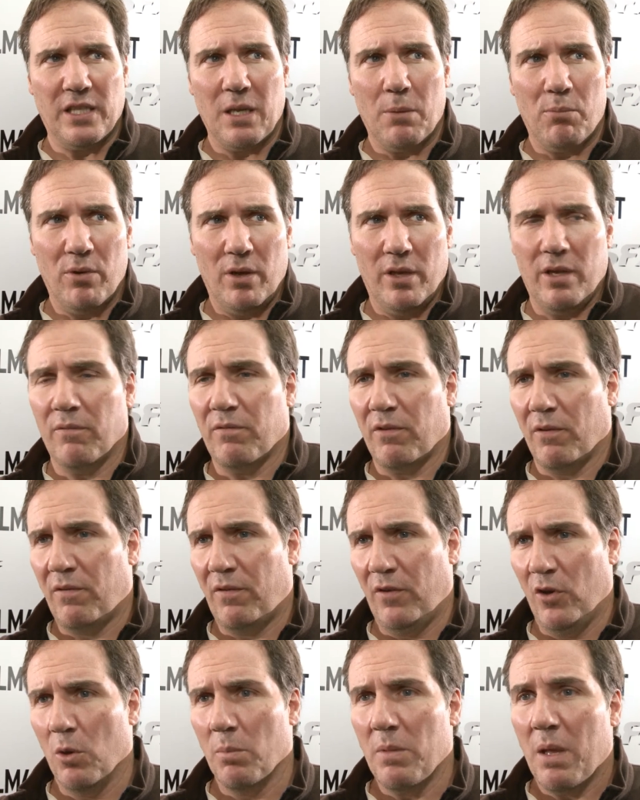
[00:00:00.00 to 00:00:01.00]
They're brilliant for
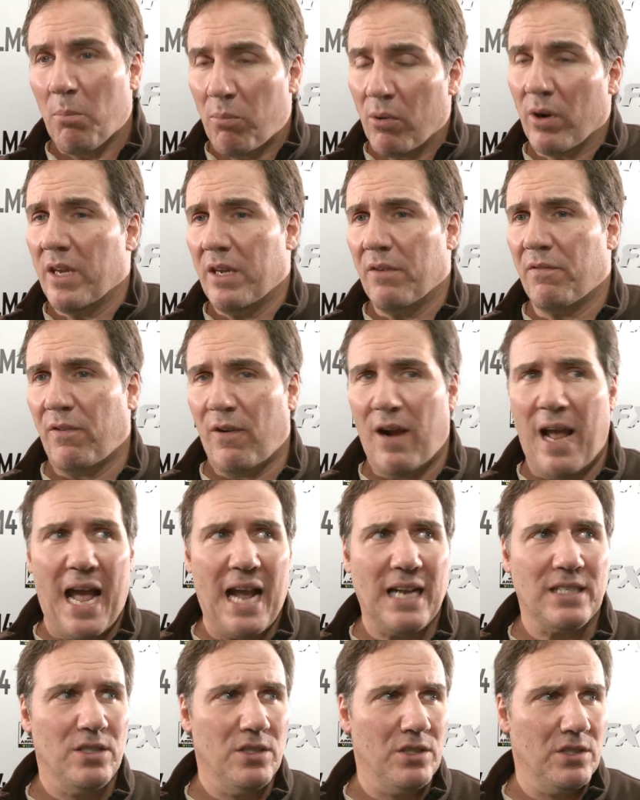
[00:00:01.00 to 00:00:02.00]
film, they're brilliant for
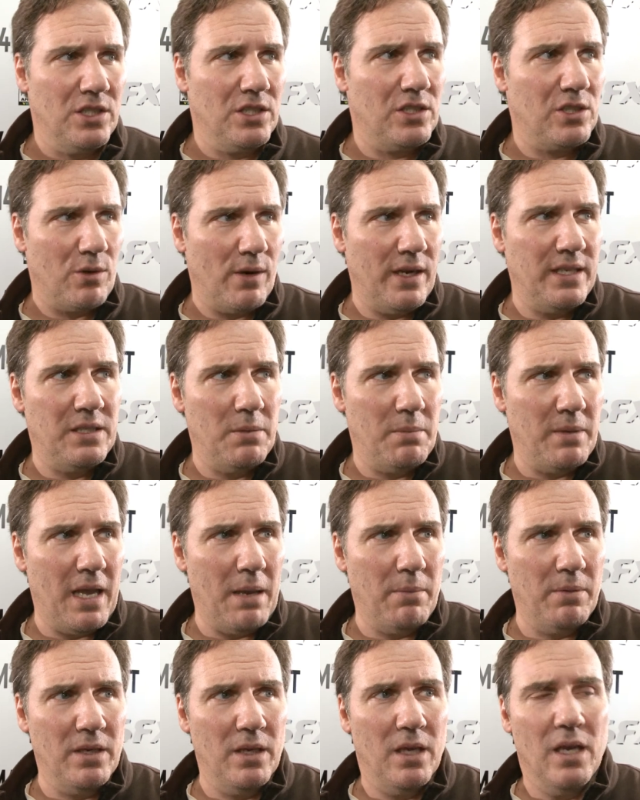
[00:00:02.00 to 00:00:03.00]
actors. It's great to be
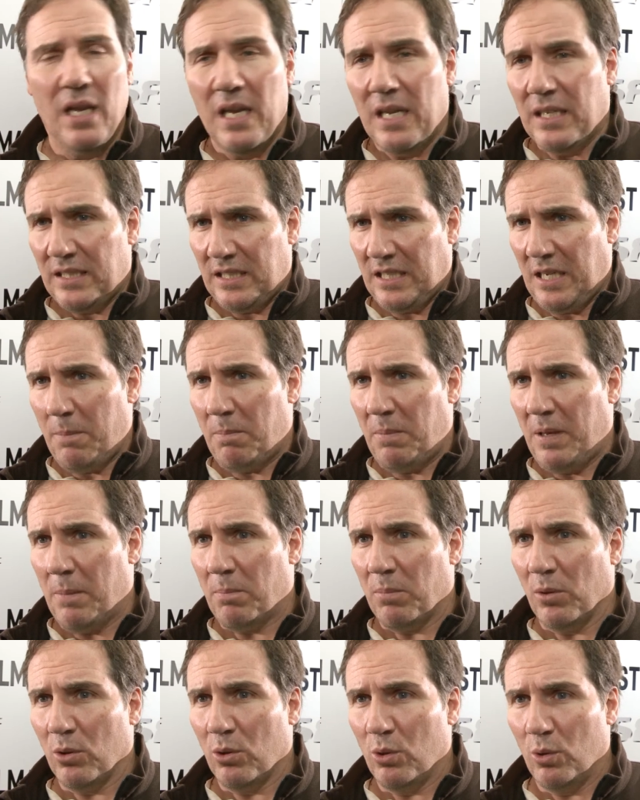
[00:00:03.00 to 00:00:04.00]
able to see
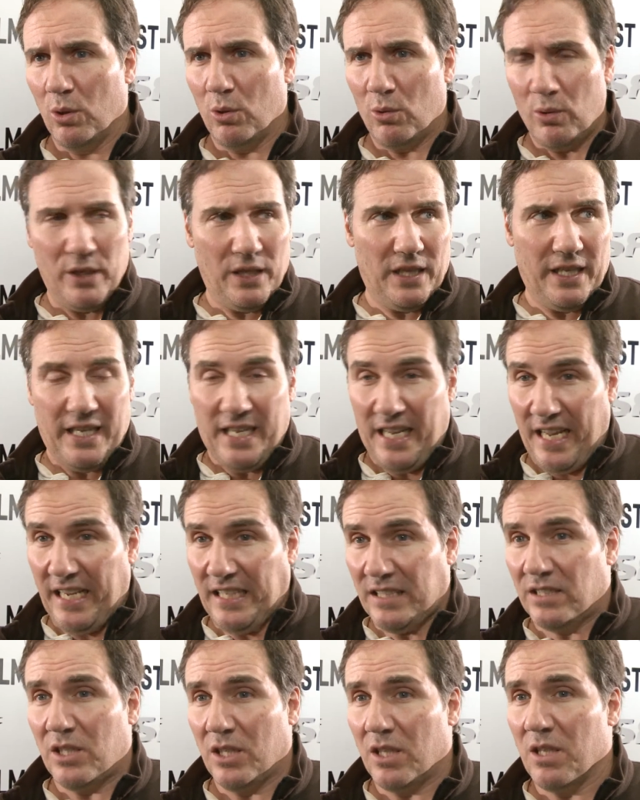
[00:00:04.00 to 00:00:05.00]
people who are really
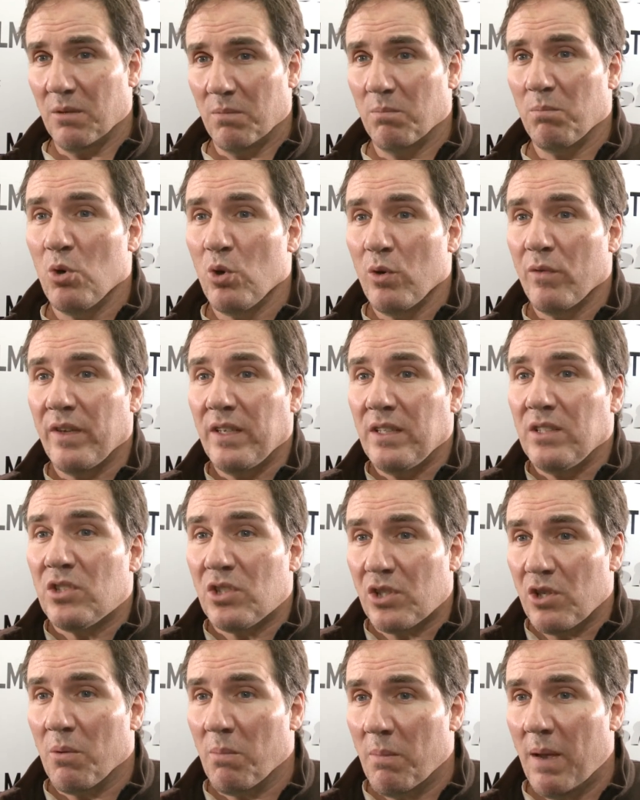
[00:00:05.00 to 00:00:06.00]
into the
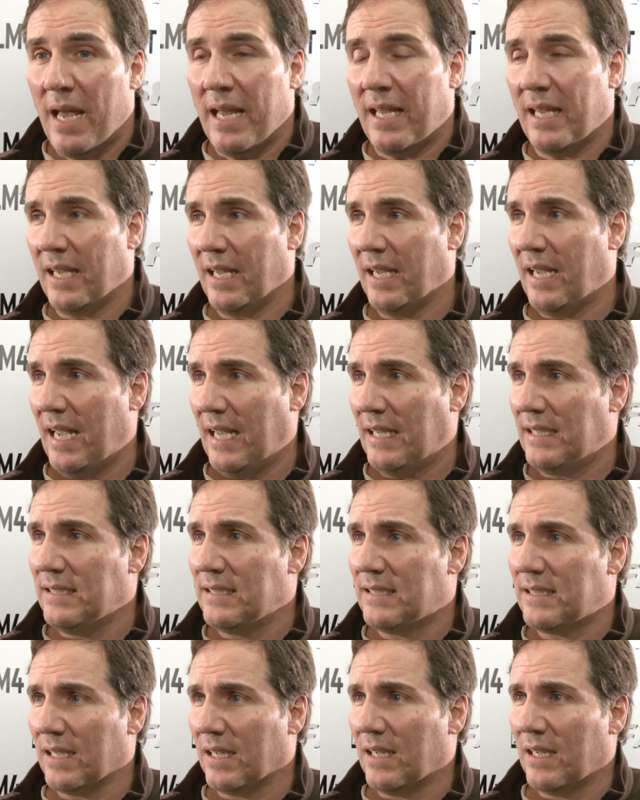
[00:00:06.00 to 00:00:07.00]
movies you're making
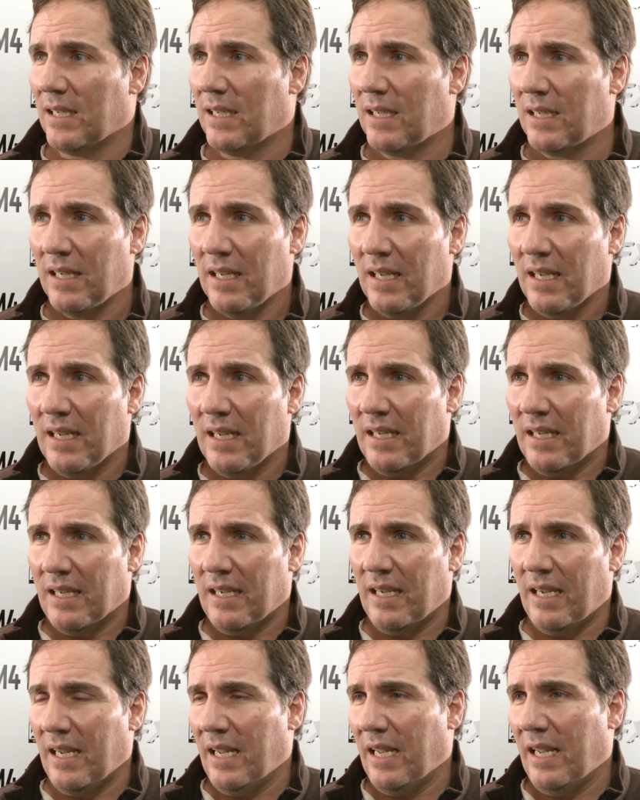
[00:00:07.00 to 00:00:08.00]
and uh,
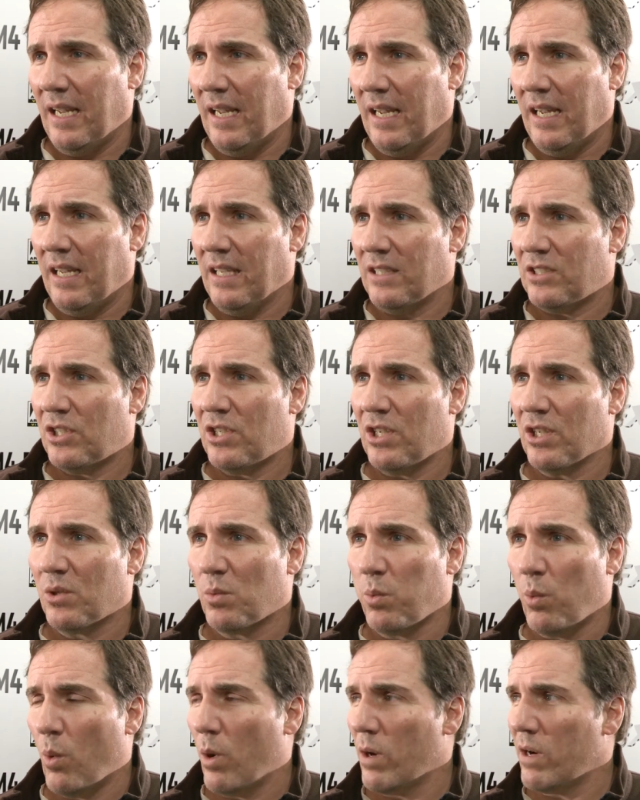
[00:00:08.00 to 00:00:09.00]
it's just
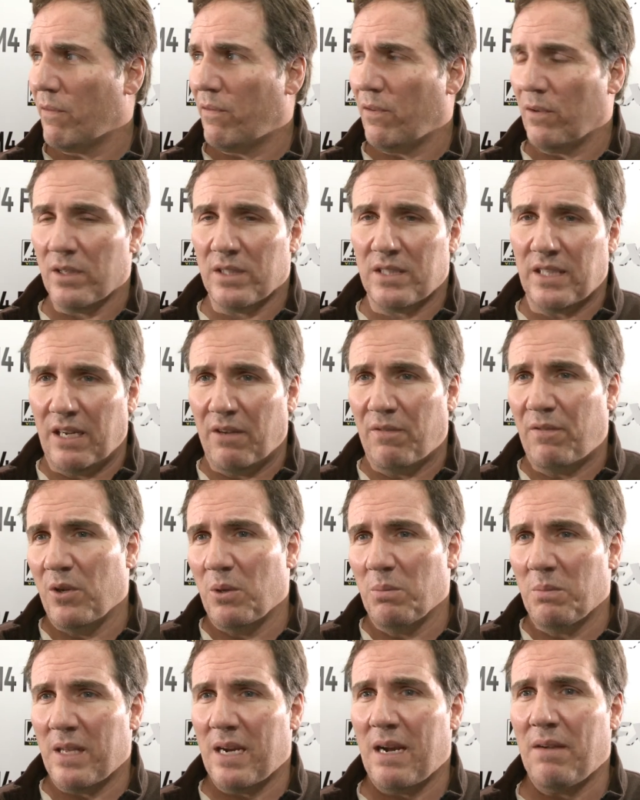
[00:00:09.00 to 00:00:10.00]
wonderful to see a
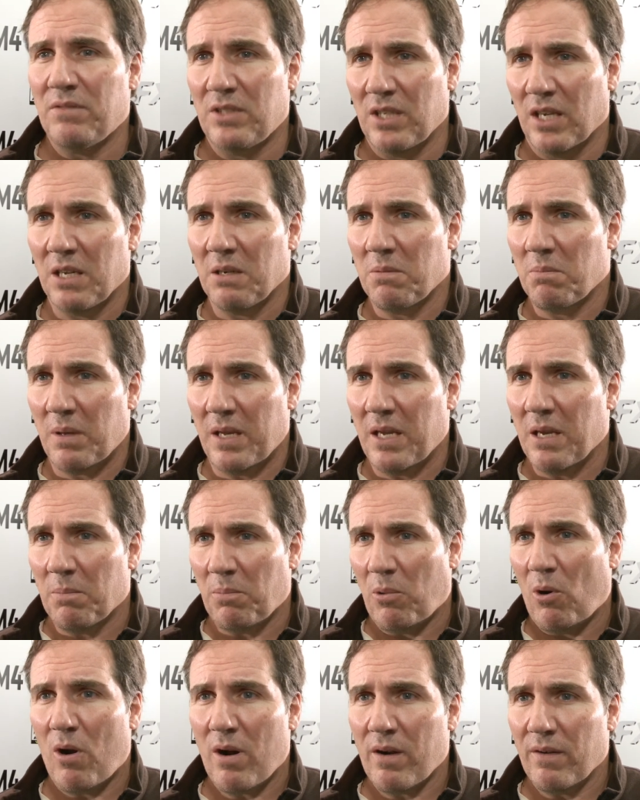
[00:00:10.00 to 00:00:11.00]
film that I've done be a
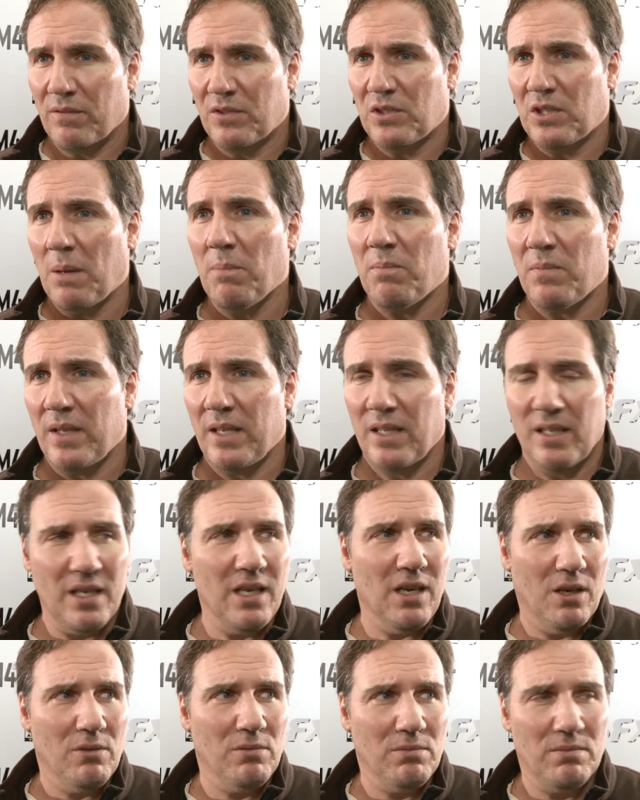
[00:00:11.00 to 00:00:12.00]
part of something, you
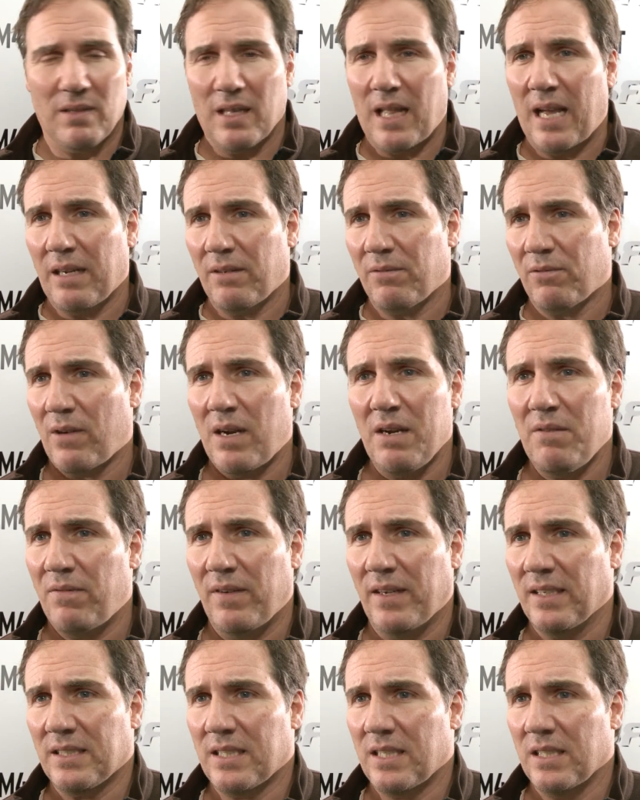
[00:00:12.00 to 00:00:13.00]
know, like Fright
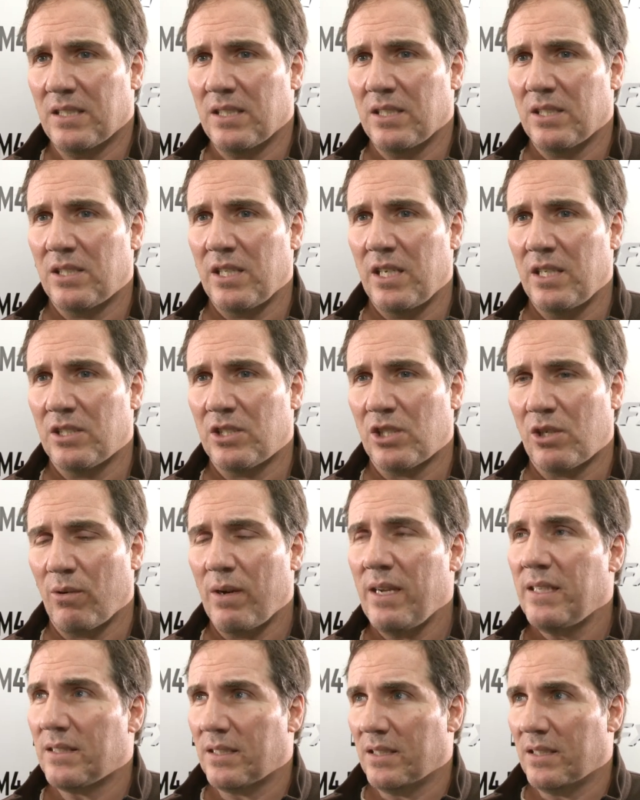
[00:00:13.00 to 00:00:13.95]
Fest. This is it's great